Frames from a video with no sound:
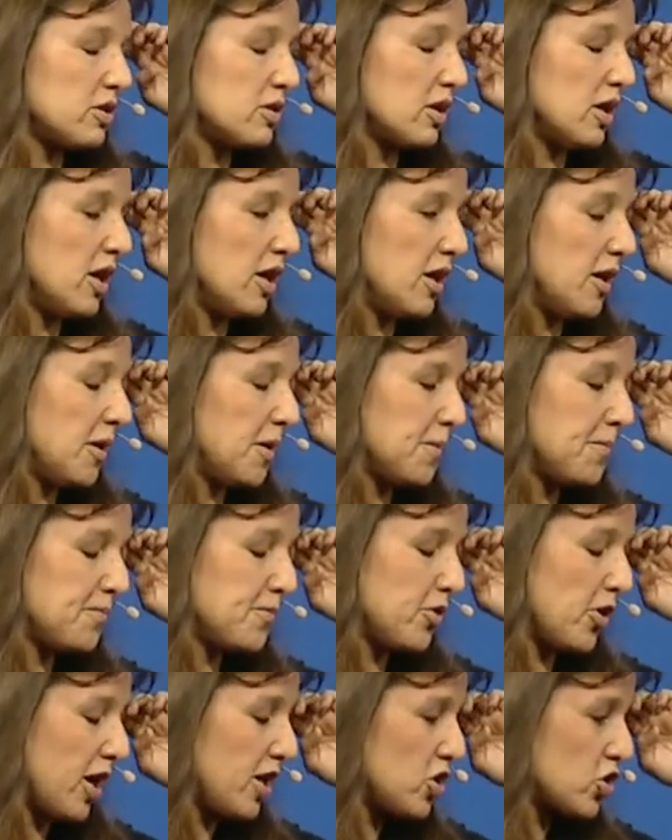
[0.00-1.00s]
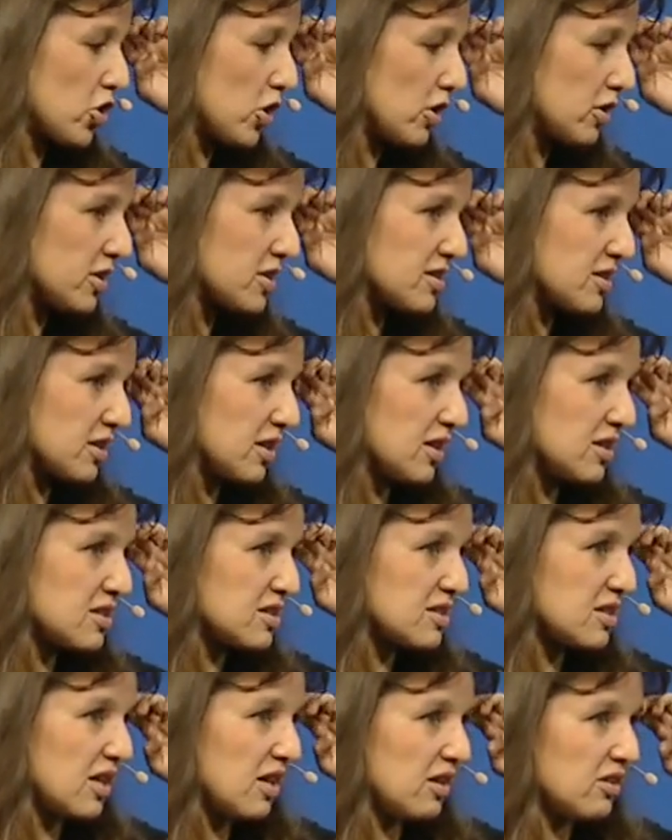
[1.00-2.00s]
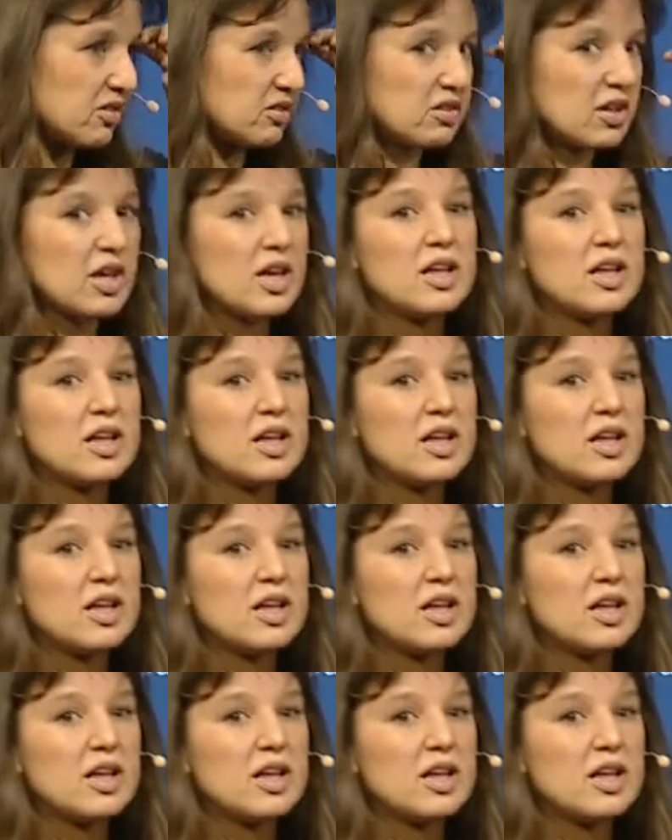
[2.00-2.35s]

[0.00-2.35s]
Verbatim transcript: um, great journalistic instincts.